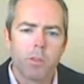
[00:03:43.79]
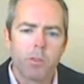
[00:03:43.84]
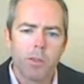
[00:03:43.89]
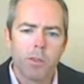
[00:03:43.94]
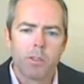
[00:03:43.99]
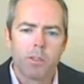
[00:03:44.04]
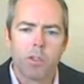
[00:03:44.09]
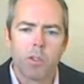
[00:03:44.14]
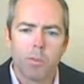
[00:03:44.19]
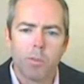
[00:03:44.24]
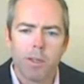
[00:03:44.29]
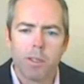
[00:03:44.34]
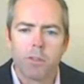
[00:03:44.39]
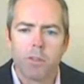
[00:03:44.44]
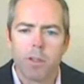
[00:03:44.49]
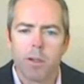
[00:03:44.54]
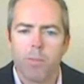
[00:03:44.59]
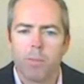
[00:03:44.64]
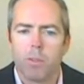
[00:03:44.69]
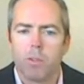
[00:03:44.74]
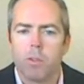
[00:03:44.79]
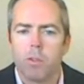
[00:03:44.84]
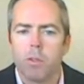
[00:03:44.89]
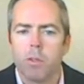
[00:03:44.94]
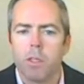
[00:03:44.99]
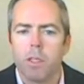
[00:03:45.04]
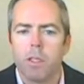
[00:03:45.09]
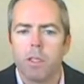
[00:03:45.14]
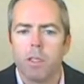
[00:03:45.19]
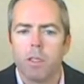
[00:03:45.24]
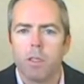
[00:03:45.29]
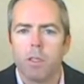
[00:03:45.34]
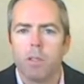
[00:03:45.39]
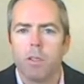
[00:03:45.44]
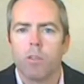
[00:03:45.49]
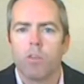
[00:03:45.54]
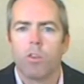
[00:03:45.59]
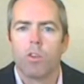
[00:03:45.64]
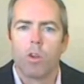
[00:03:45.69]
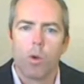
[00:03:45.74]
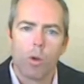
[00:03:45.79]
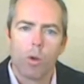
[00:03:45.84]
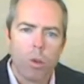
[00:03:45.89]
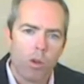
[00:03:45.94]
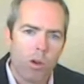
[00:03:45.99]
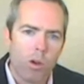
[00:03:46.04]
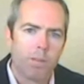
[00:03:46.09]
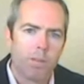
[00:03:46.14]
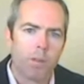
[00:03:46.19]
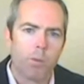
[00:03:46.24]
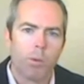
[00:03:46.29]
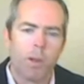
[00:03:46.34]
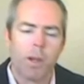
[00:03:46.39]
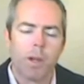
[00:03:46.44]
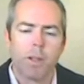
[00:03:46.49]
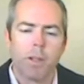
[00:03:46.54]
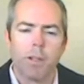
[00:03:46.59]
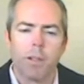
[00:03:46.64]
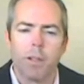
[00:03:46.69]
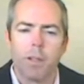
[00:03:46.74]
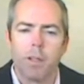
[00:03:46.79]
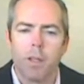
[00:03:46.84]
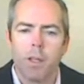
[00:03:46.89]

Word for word: creates a tremendous opportunity to go along for the ride.